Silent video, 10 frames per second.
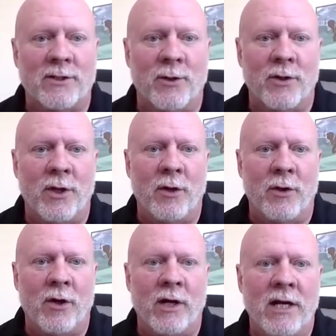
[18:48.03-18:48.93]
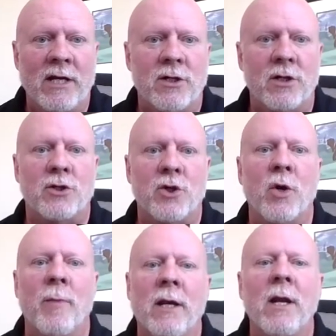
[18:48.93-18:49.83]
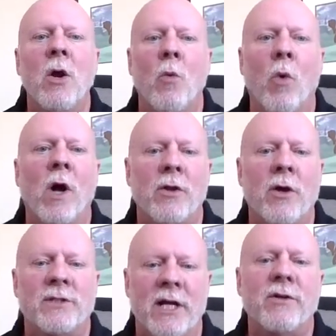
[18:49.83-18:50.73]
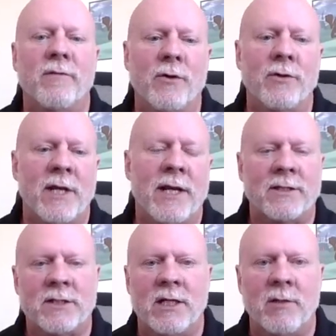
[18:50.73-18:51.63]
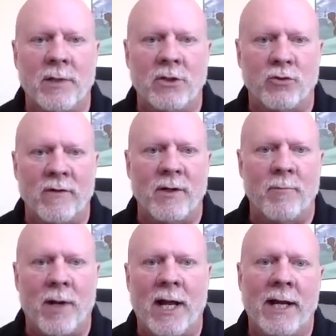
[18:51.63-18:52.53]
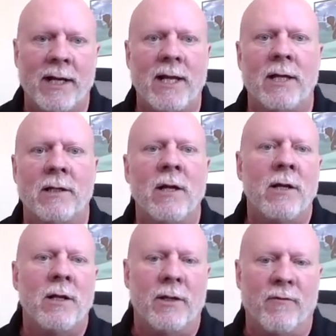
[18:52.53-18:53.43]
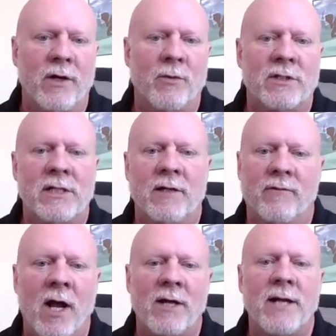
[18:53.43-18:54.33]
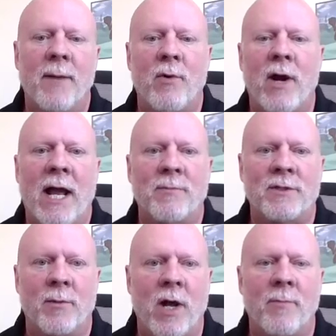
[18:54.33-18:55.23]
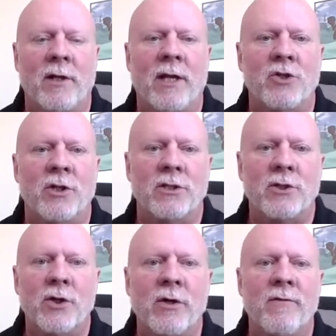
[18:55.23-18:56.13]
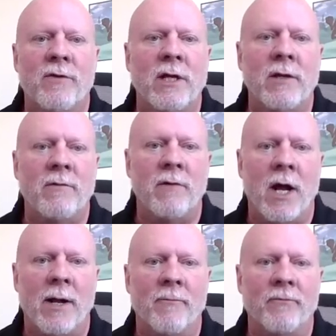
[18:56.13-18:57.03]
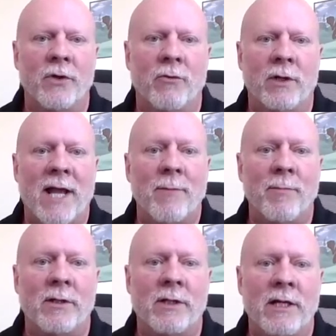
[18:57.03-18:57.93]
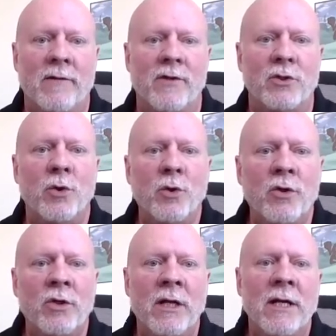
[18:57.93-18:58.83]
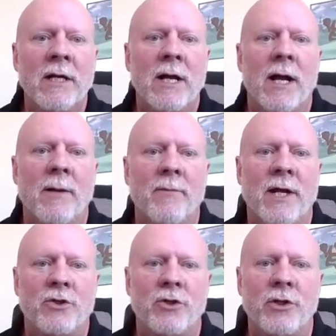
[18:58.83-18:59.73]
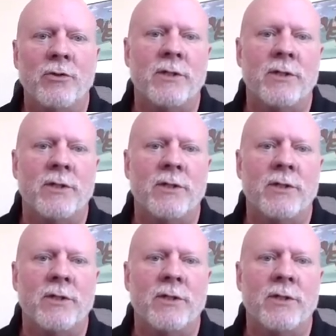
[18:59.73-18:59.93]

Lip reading: So they're going to need to determine what are those intervals, and that's going to be driven by, again, the frequency of contact, perhaps, the population served, the reliability of the tool that you're